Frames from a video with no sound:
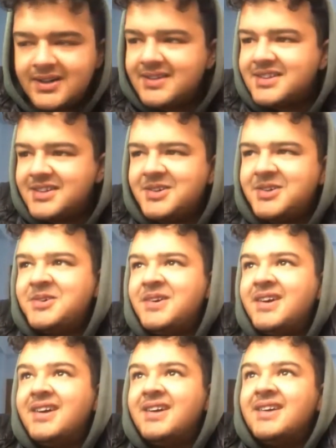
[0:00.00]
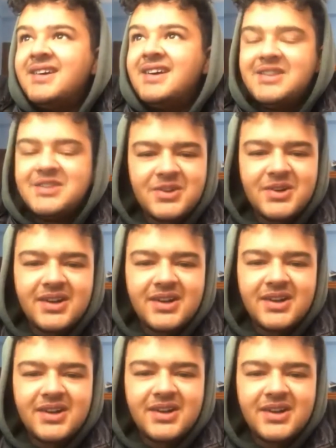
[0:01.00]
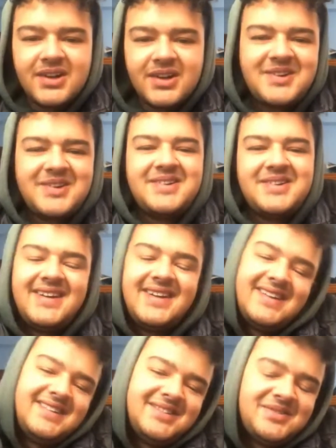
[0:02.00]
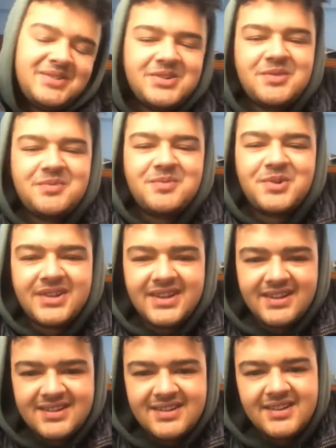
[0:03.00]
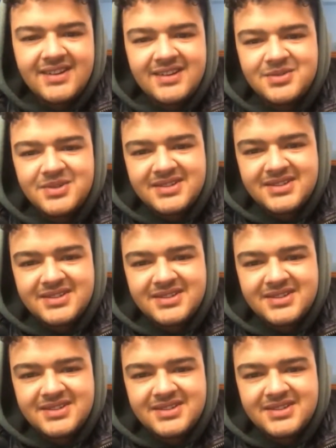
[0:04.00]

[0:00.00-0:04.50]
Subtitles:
So enjoying it, and we're doing more things today as well.